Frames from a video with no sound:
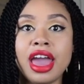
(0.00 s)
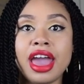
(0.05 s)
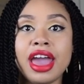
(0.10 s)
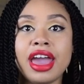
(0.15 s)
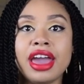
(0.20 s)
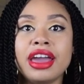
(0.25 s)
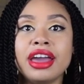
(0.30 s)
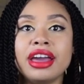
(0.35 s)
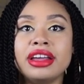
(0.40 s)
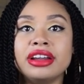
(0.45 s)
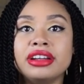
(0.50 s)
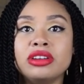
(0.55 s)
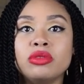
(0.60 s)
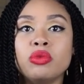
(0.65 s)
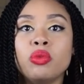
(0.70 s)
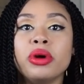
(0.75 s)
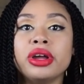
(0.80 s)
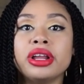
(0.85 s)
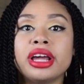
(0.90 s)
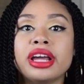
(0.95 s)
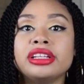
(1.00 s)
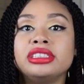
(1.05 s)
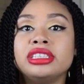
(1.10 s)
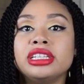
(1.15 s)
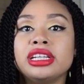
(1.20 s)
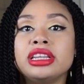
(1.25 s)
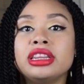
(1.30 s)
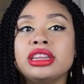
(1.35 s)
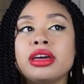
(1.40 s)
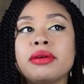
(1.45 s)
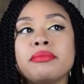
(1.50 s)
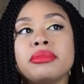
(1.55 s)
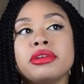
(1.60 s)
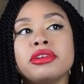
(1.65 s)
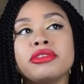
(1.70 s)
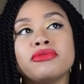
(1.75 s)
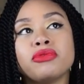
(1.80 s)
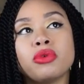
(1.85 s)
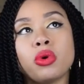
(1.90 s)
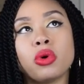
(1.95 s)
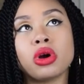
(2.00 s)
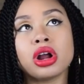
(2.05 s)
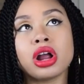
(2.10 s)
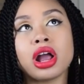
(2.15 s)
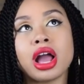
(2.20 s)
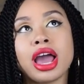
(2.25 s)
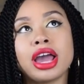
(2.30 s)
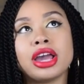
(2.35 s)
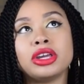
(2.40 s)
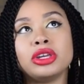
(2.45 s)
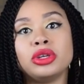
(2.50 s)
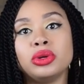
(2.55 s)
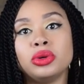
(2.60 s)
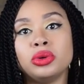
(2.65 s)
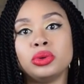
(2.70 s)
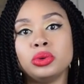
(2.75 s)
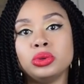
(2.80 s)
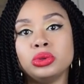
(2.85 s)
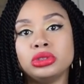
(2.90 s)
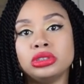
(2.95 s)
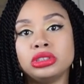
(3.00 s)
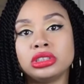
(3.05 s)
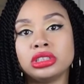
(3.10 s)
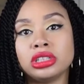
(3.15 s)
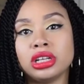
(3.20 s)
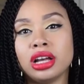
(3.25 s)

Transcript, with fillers: and when I did them before I used